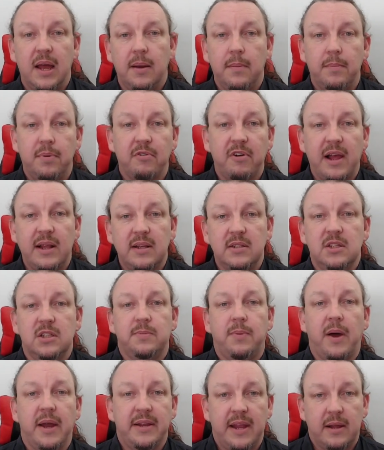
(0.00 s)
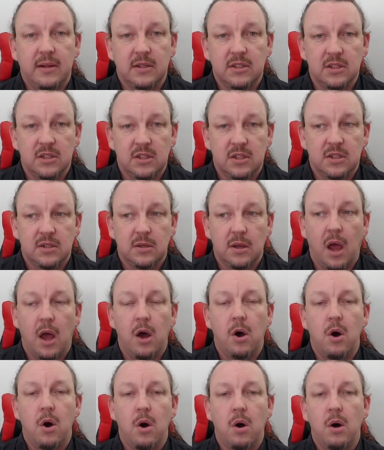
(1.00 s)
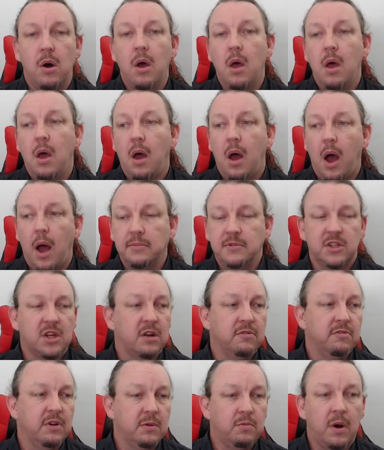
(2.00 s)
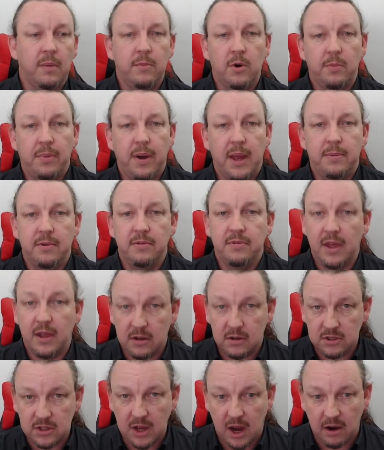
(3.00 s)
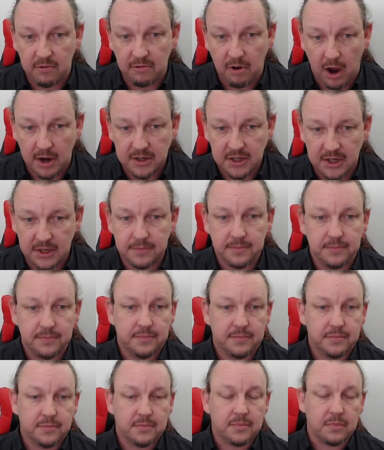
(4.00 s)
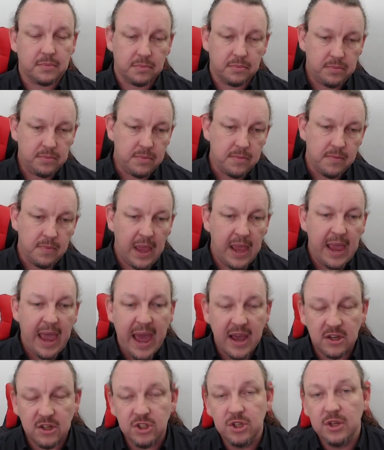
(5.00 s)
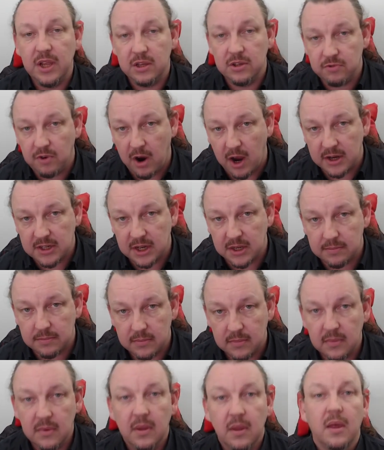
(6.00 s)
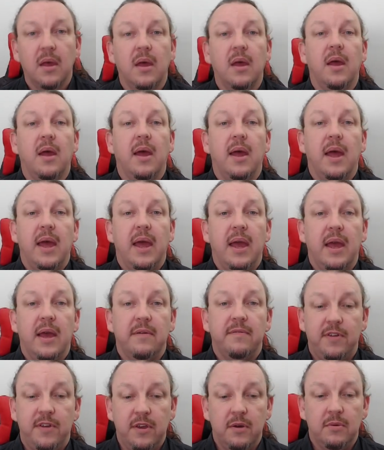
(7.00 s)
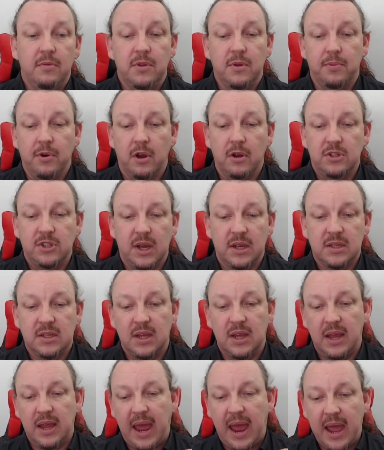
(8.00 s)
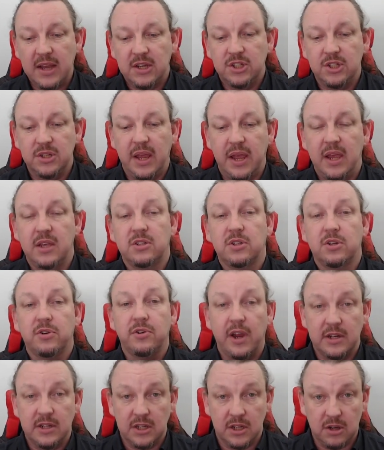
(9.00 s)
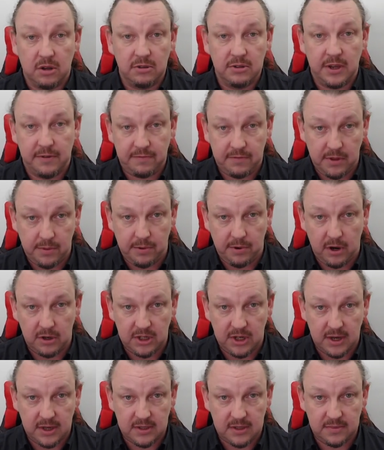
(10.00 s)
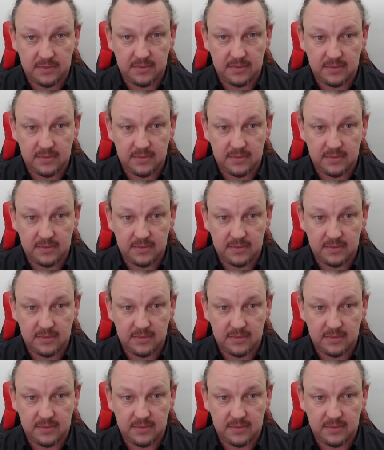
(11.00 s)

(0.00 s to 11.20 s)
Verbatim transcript: paralysis by analysis, or oh, I'm just going to read one more paper, then I'll start writing. Action is writing for you and the project, action is creating content for the project.